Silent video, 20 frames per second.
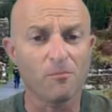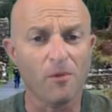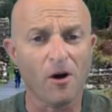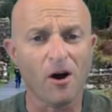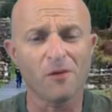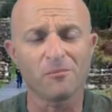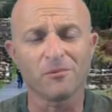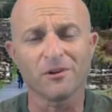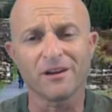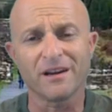
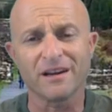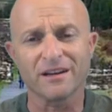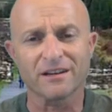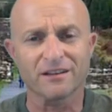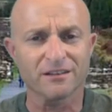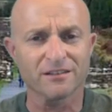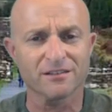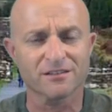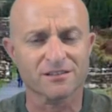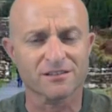
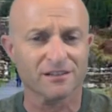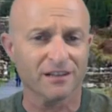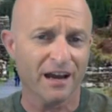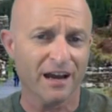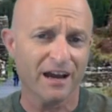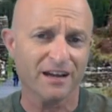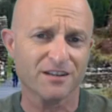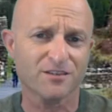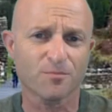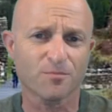
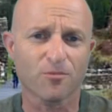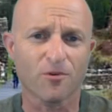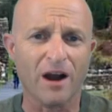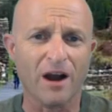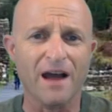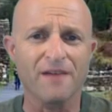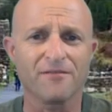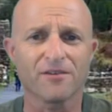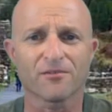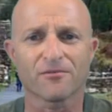
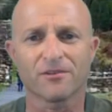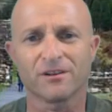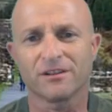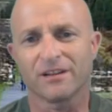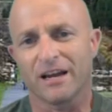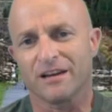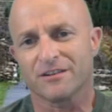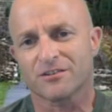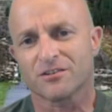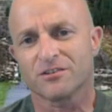public/private
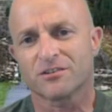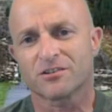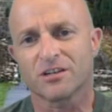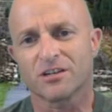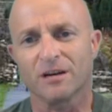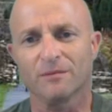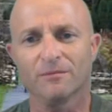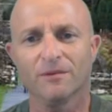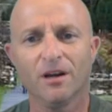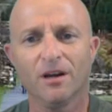
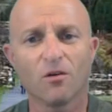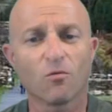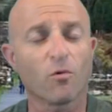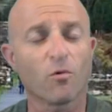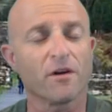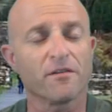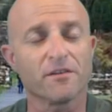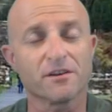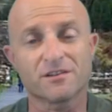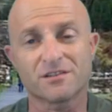relationship
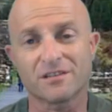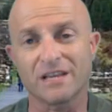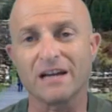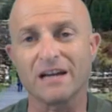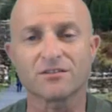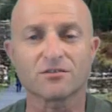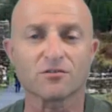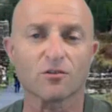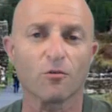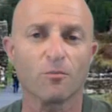where the
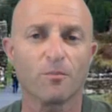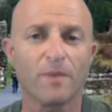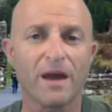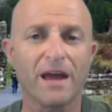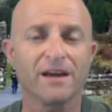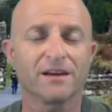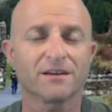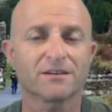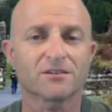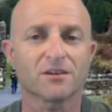central
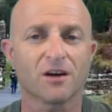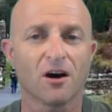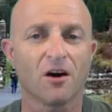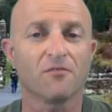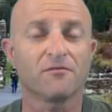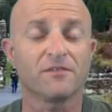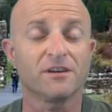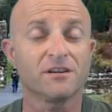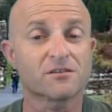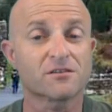banks
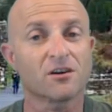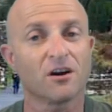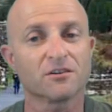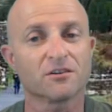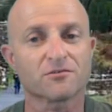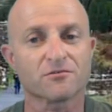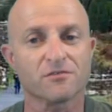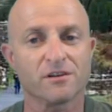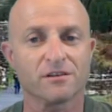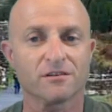of these
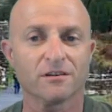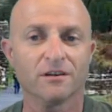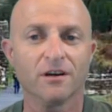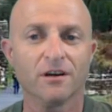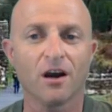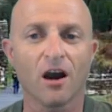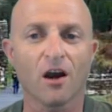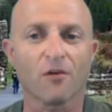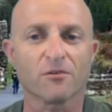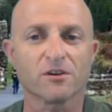countries
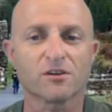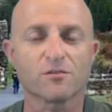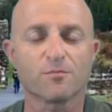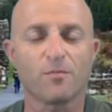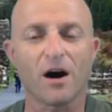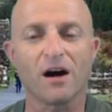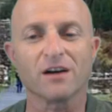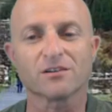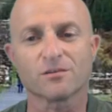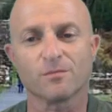are
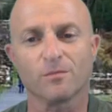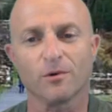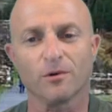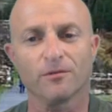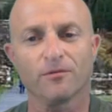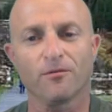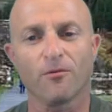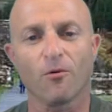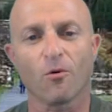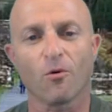
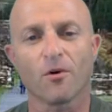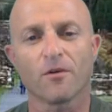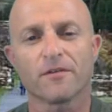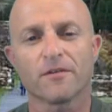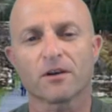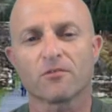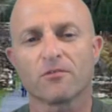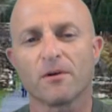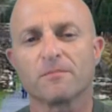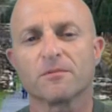responsible for
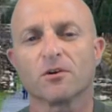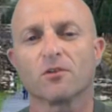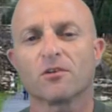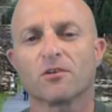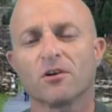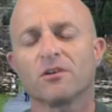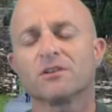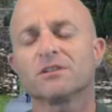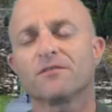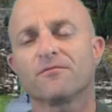the
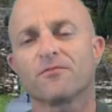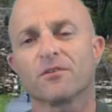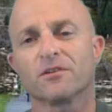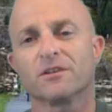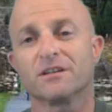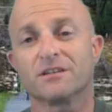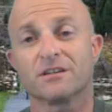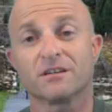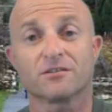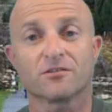cryptocurrency, for
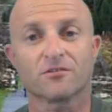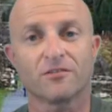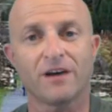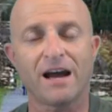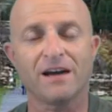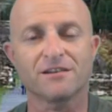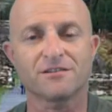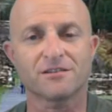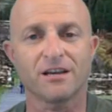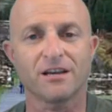the digital
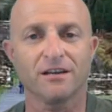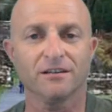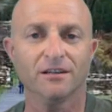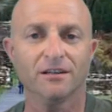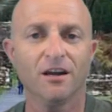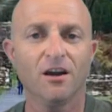asset,